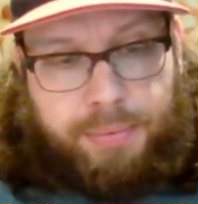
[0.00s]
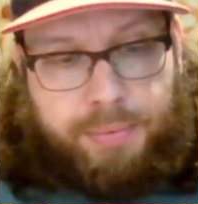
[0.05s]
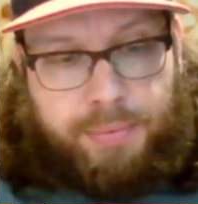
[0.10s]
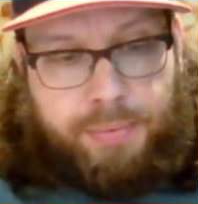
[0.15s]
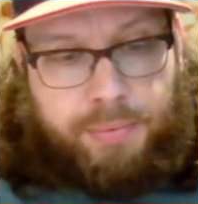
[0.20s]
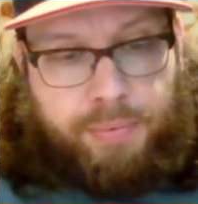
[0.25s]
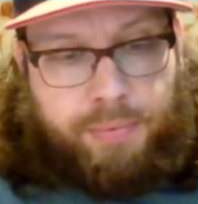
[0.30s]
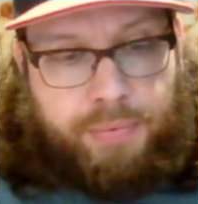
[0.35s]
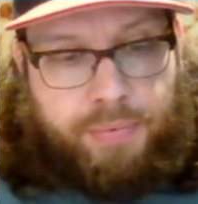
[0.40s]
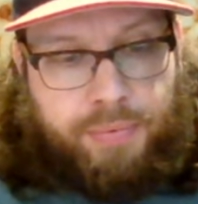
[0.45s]

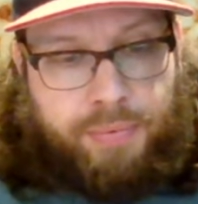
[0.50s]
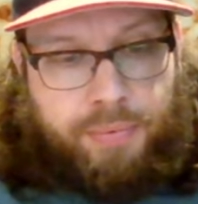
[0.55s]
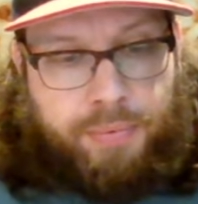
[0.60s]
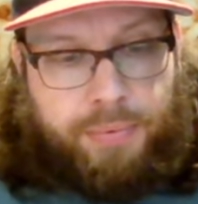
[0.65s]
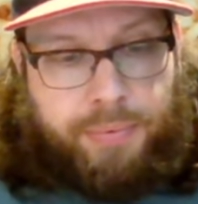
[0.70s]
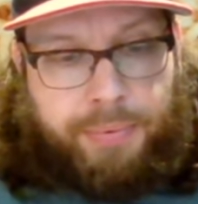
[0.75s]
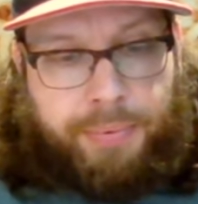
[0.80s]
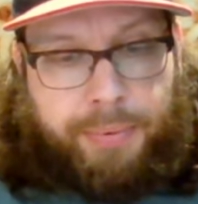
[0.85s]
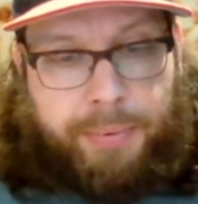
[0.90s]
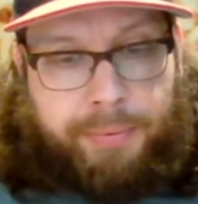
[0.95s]

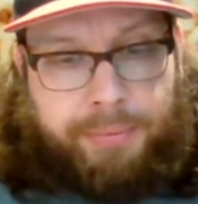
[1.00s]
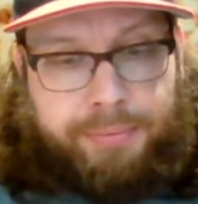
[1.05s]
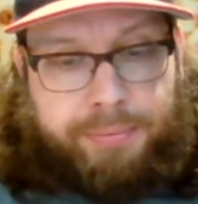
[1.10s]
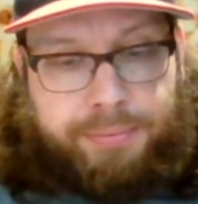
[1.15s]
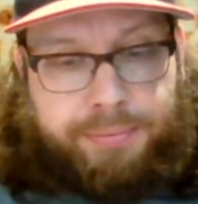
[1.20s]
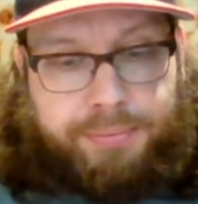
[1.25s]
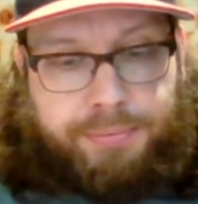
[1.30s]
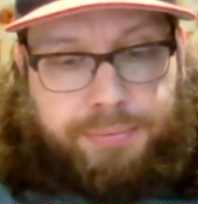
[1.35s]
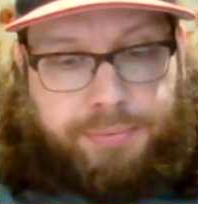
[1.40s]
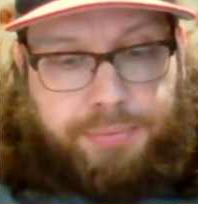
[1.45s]

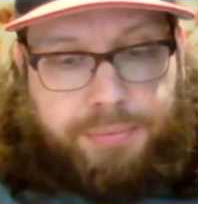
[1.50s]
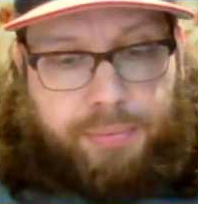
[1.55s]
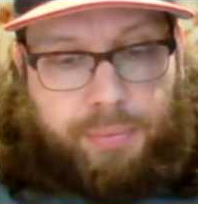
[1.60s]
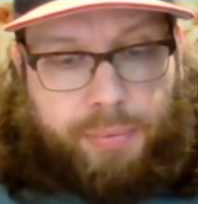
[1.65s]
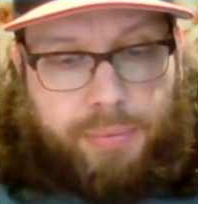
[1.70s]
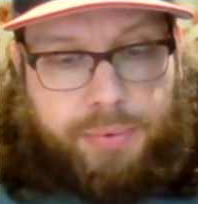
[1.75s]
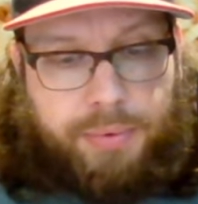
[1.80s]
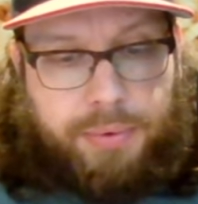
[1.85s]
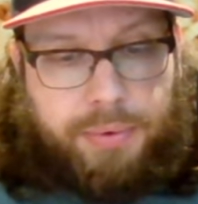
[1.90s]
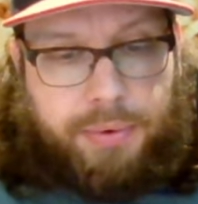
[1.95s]

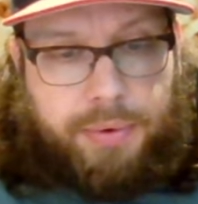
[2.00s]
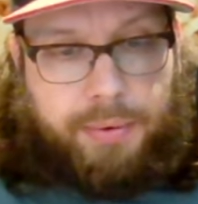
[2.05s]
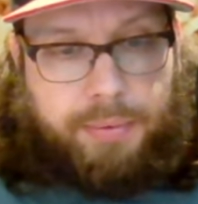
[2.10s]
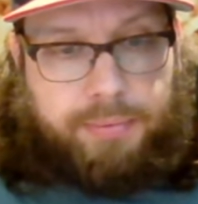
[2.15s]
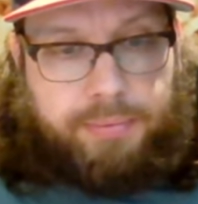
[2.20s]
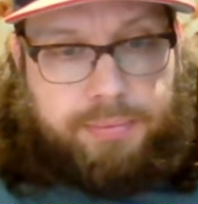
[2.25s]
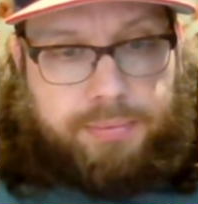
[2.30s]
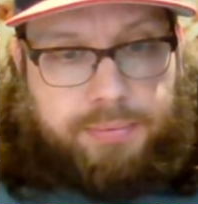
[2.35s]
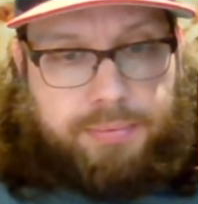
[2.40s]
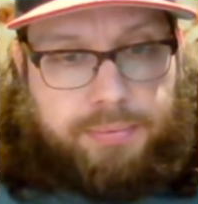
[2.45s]

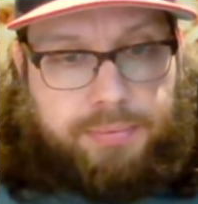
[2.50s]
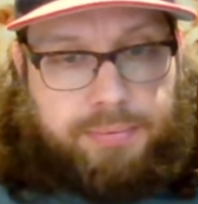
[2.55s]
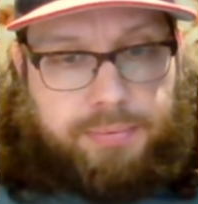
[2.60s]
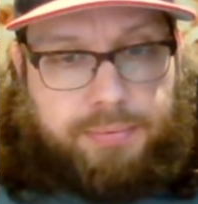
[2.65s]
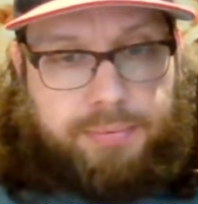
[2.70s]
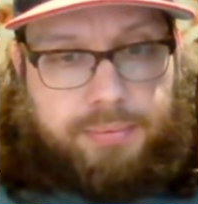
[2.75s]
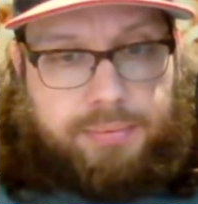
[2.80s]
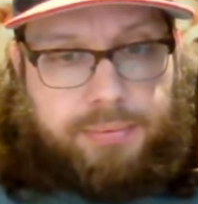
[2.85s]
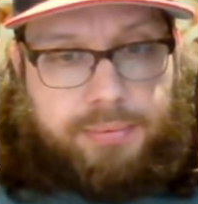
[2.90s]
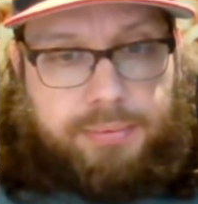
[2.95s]

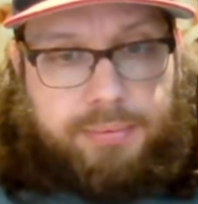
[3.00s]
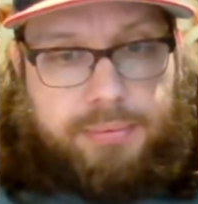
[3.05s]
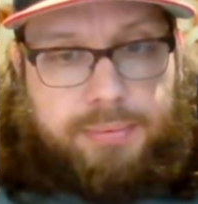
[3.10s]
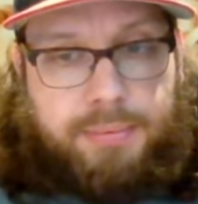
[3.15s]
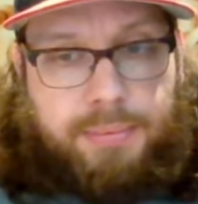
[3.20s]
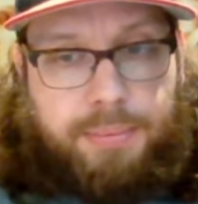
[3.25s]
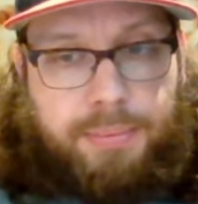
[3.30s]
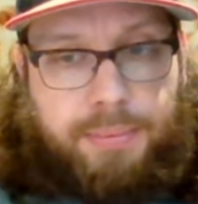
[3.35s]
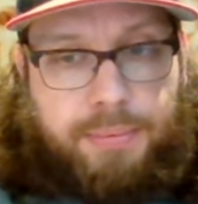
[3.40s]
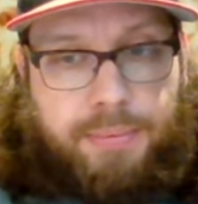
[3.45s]

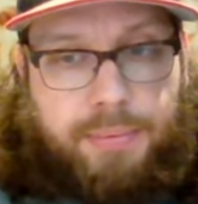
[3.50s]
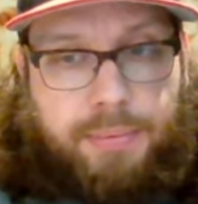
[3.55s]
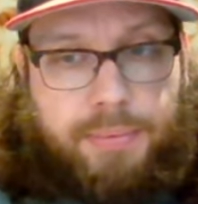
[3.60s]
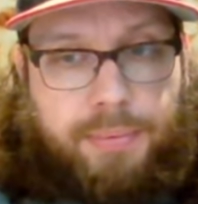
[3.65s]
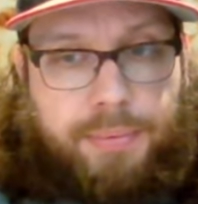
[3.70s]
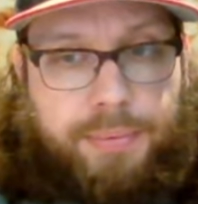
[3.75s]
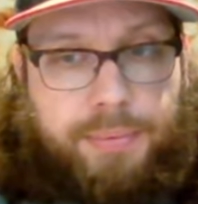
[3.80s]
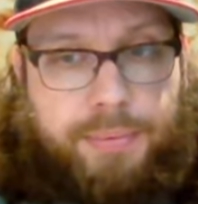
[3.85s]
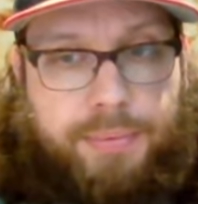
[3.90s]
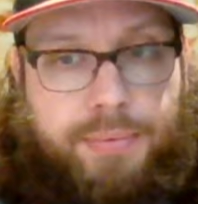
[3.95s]

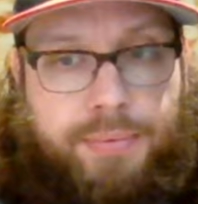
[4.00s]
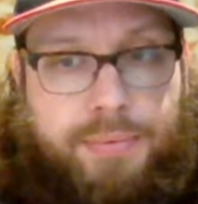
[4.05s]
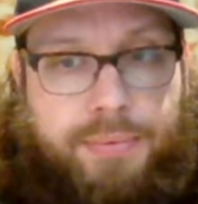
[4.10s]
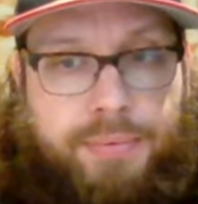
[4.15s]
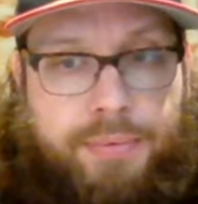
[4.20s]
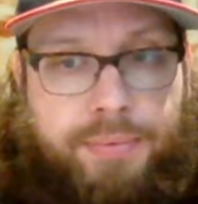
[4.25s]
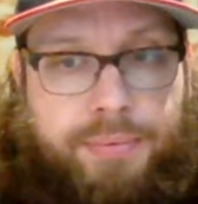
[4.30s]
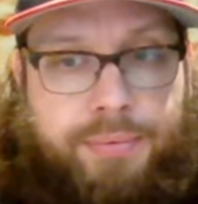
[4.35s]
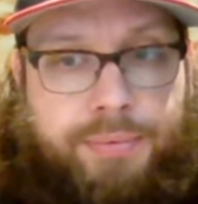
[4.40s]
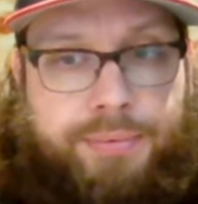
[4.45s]

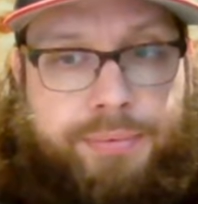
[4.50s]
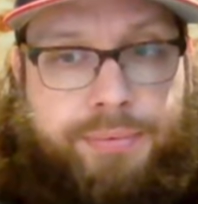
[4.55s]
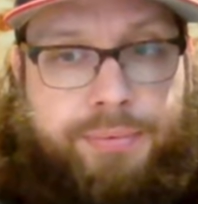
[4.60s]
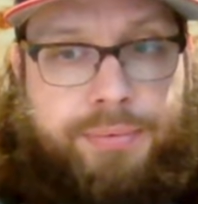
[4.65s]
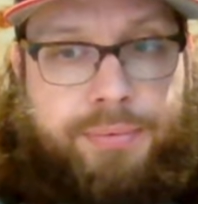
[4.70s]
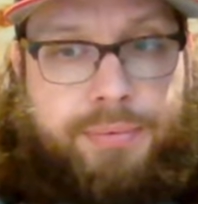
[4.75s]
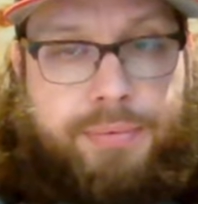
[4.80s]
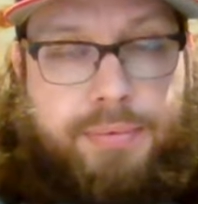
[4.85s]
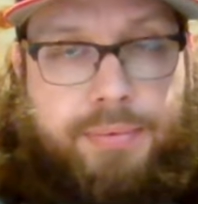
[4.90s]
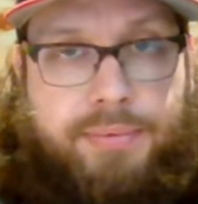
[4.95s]

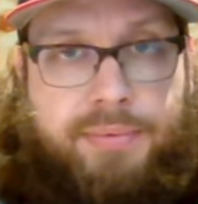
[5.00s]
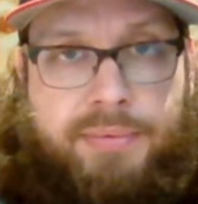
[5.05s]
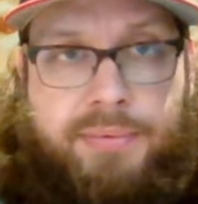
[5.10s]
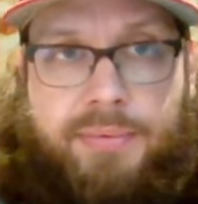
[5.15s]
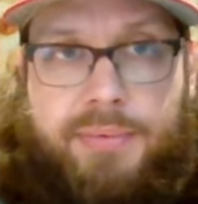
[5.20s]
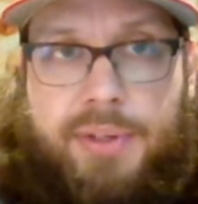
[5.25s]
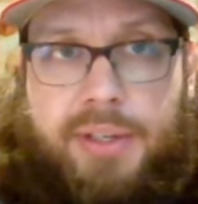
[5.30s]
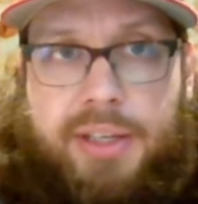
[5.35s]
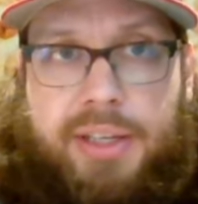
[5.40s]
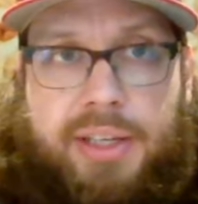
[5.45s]
[no speech]